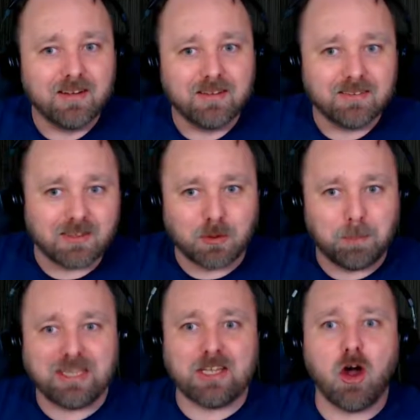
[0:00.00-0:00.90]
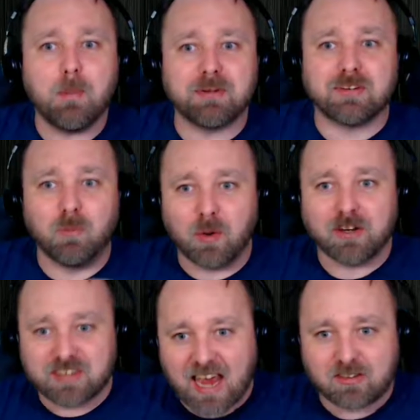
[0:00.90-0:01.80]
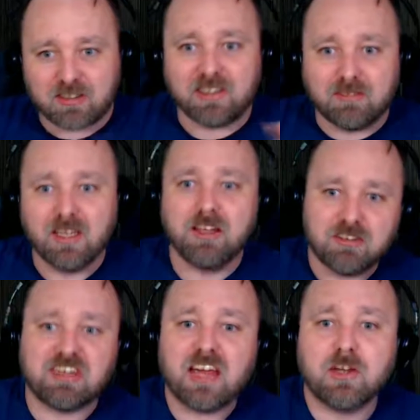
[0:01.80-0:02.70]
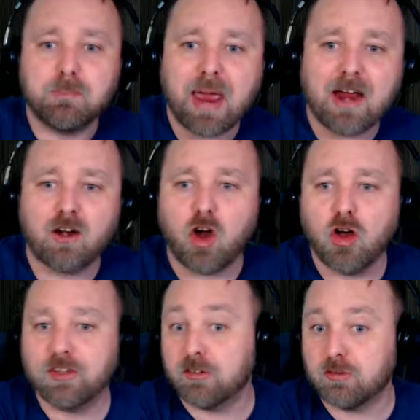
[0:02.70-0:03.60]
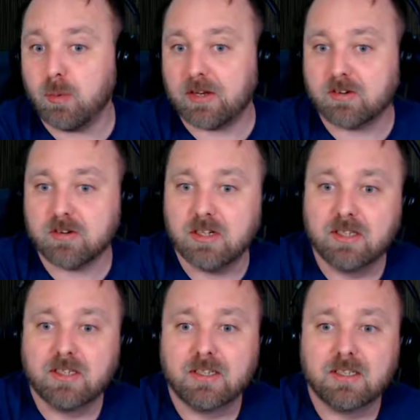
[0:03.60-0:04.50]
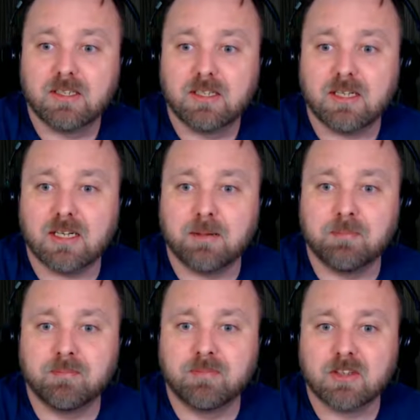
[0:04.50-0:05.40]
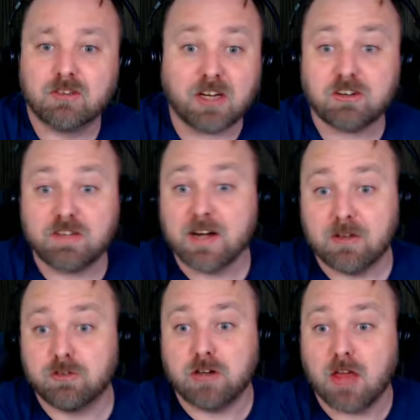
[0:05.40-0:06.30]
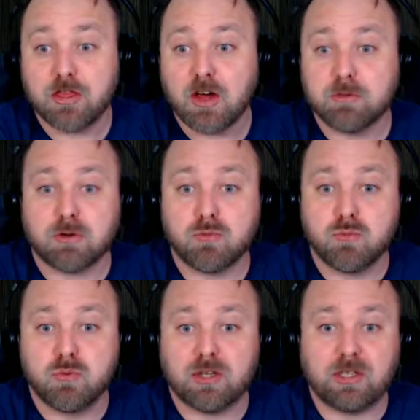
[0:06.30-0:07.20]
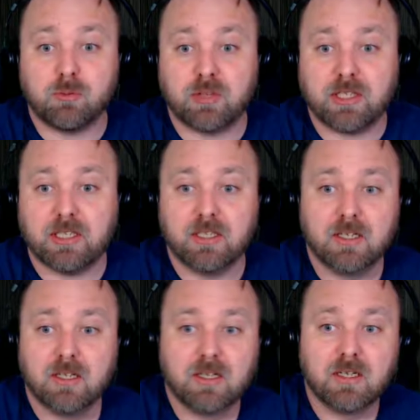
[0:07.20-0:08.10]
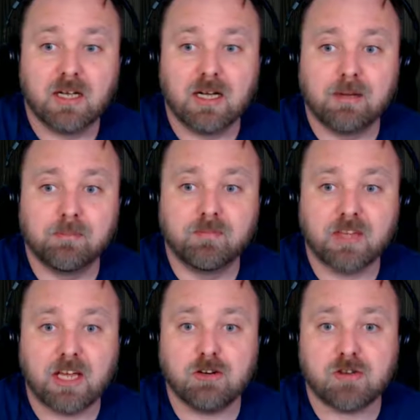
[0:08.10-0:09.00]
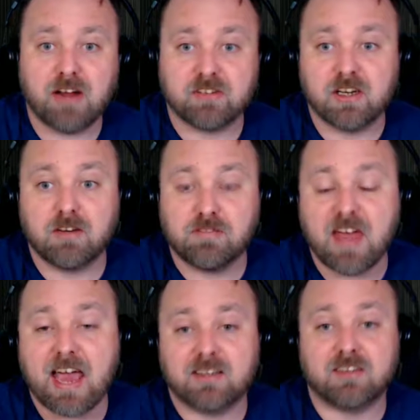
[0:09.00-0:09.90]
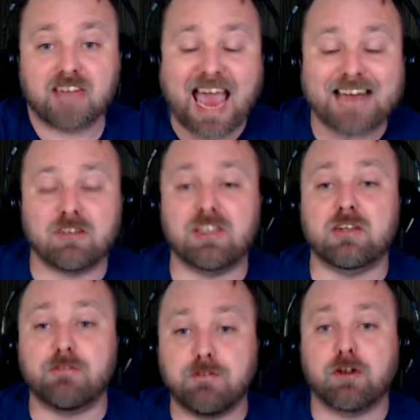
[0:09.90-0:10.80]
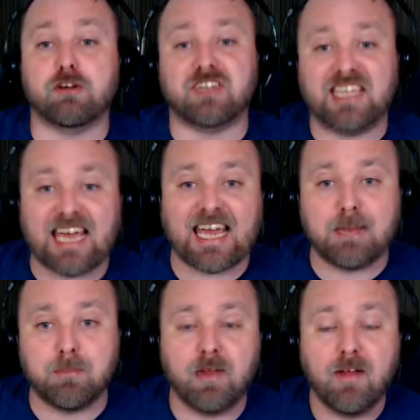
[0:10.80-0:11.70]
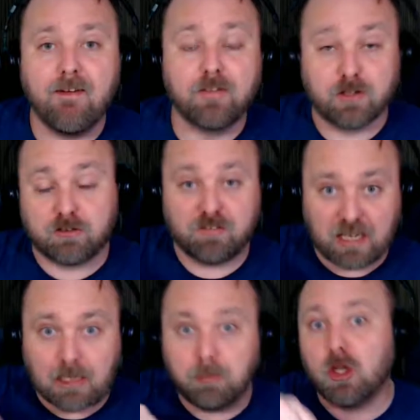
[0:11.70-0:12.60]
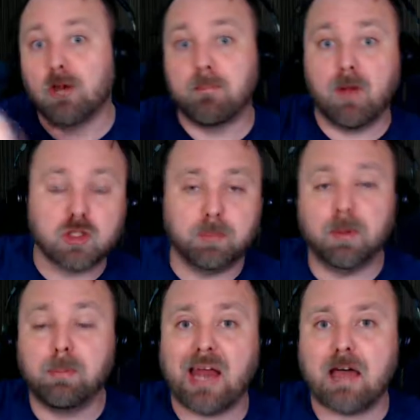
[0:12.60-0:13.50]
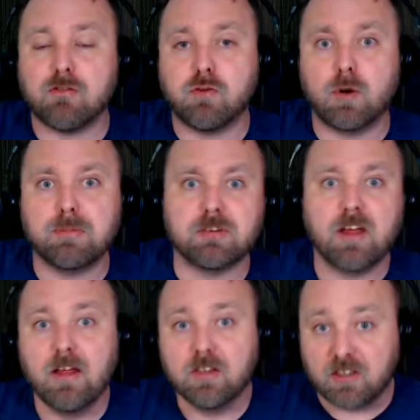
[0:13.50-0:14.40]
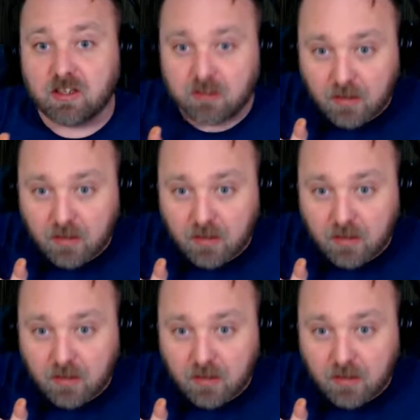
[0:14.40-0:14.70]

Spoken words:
be the opposite, where it's actually selling better on the Switch. So I just found it I thought it was a really, really interesting. And in fact, it's actually the first game that's available on multiple platforms to